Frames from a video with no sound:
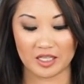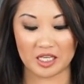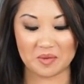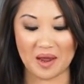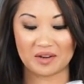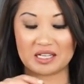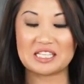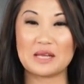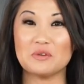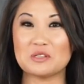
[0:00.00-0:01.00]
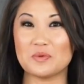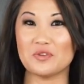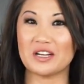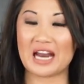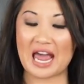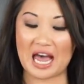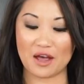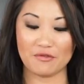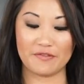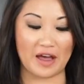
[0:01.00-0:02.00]
and about 1.5 tablespoons
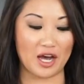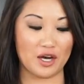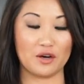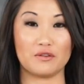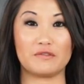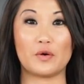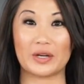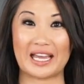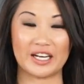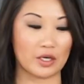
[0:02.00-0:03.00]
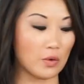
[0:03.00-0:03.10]
of organic